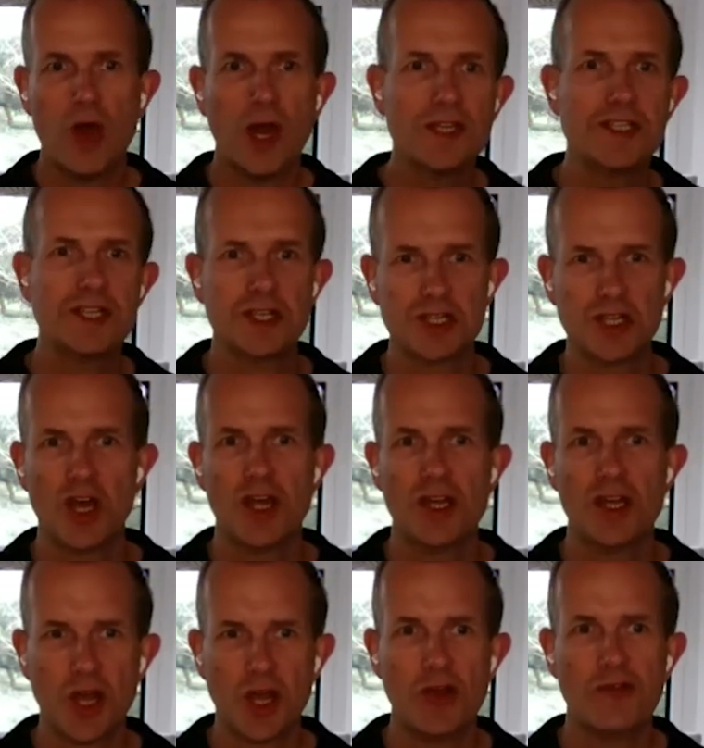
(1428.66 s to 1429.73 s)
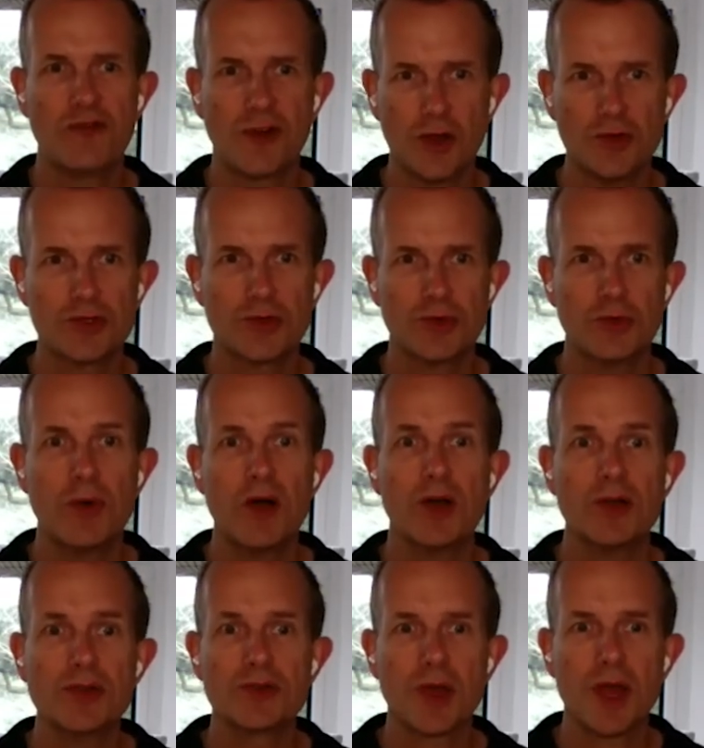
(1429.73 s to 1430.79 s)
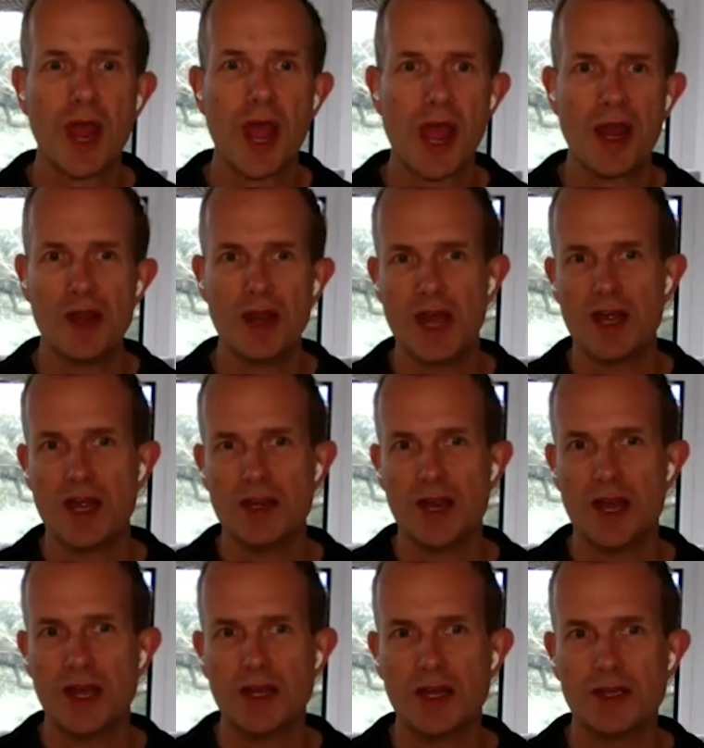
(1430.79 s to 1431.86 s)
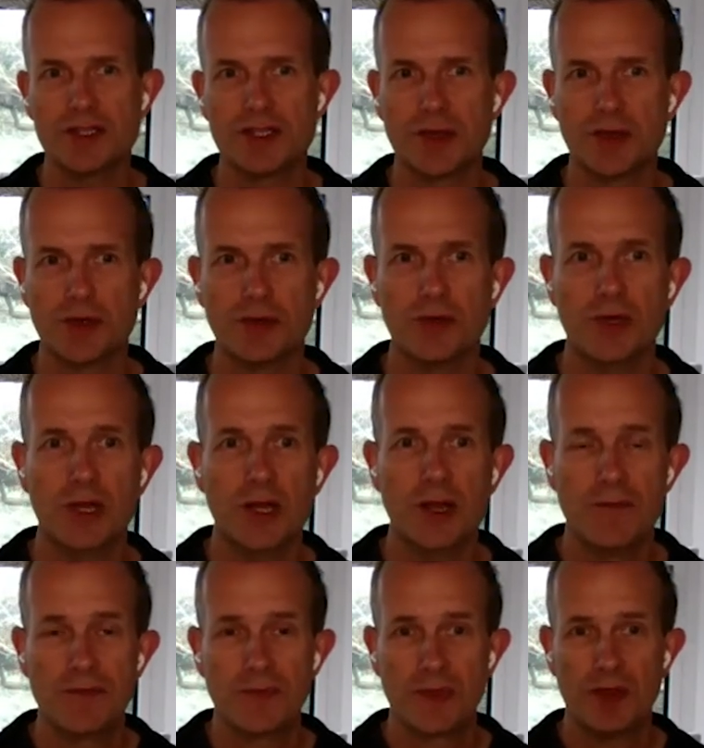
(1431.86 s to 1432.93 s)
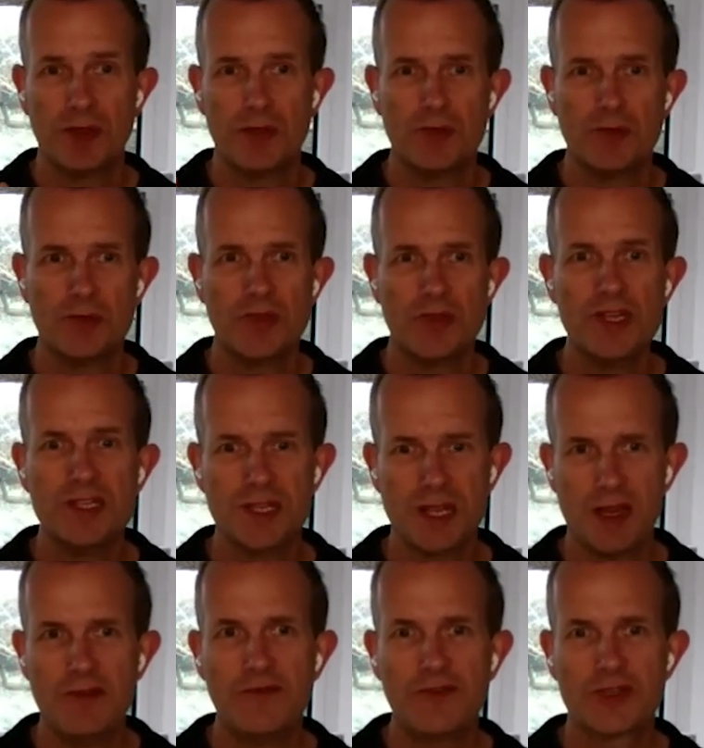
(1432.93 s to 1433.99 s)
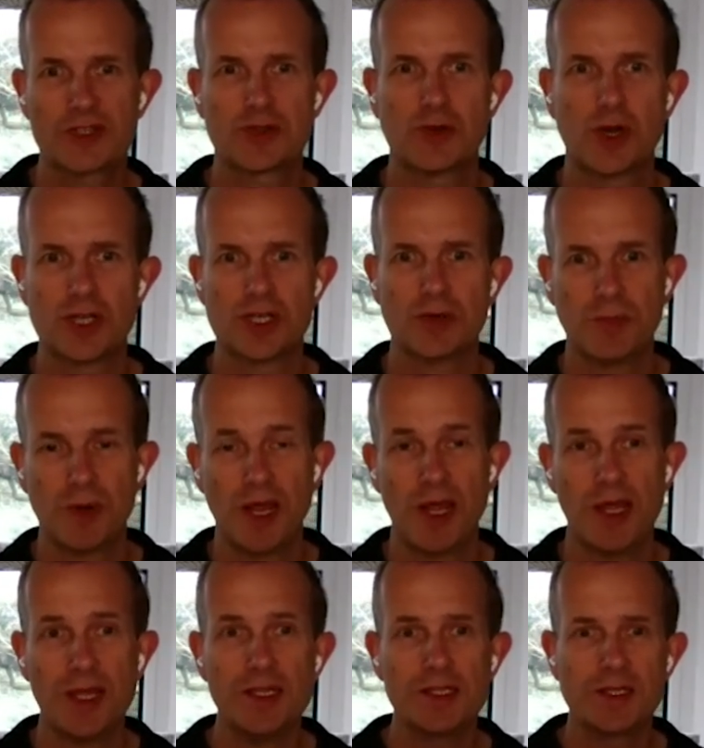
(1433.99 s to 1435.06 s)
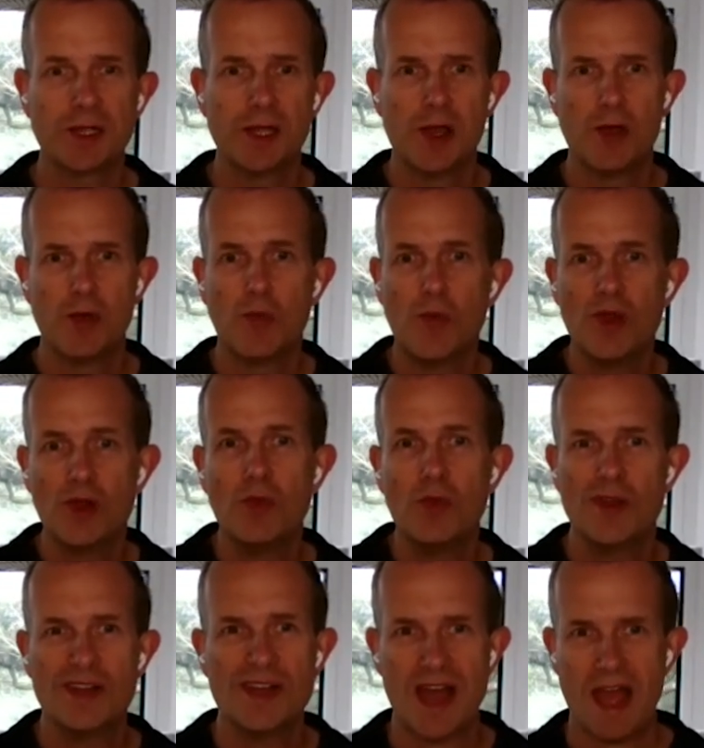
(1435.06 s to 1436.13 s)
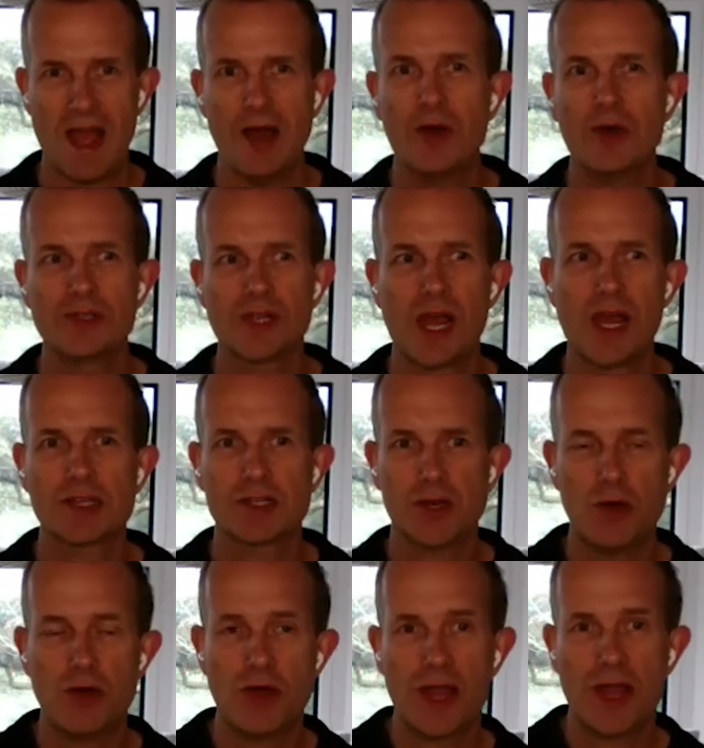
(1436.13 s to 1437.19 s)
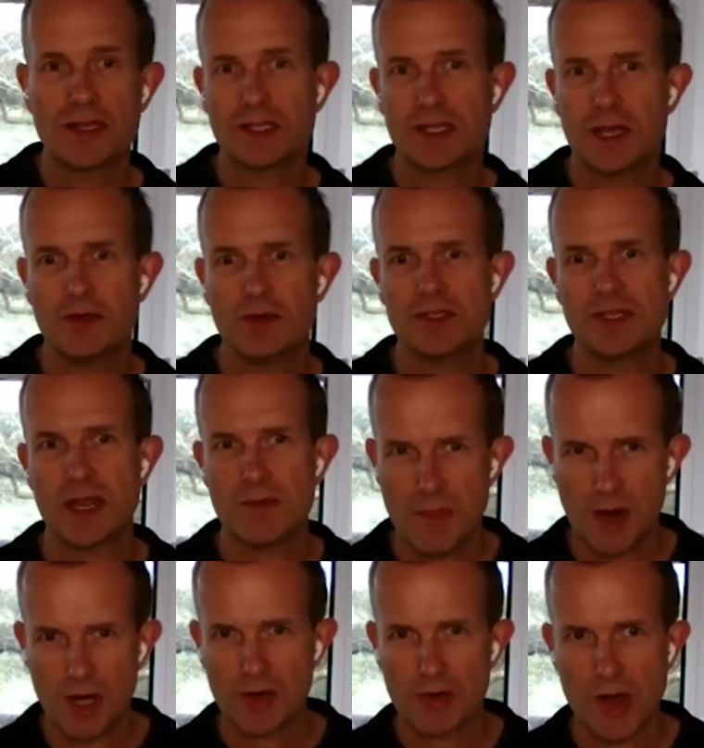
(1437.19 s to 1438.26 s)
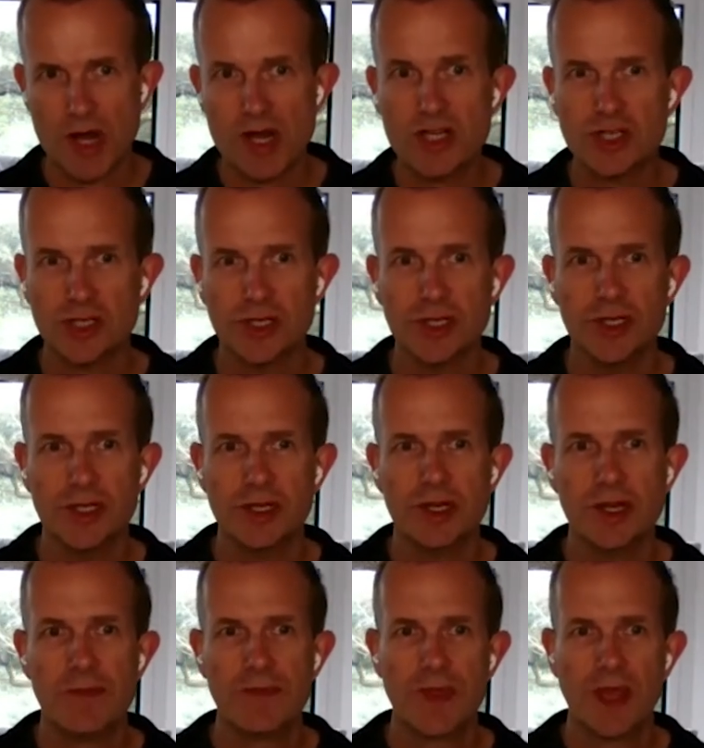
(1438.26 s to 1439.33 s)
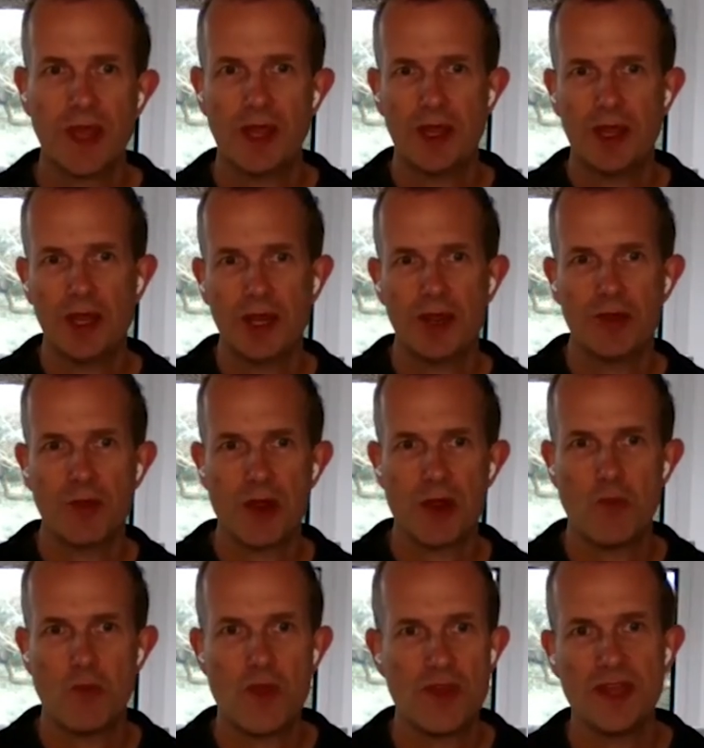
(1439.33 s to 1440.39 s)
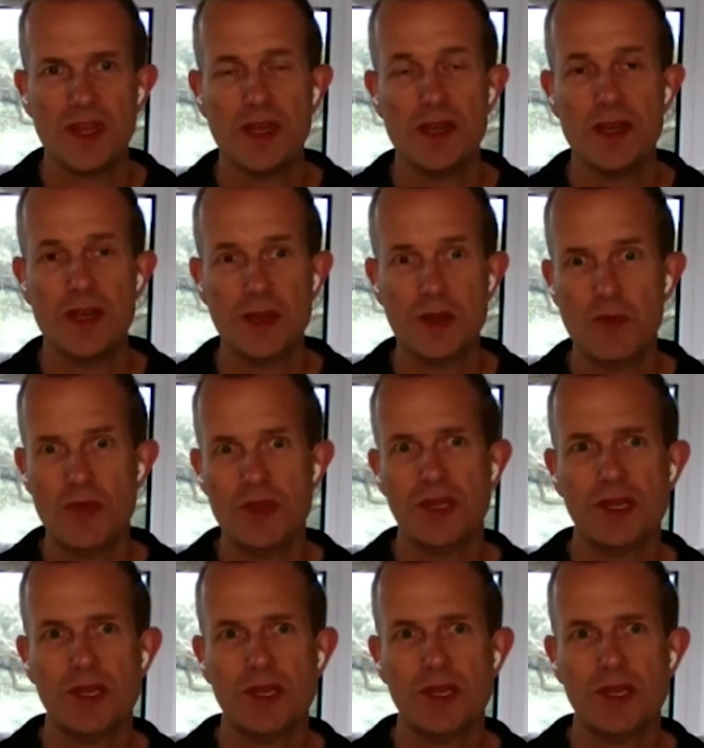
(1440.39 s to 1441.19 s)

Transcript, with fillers: A rising tide kind of floats all boats, right? And and and so you know these infrastructure plays will win out as long as there is a migration uh, you know within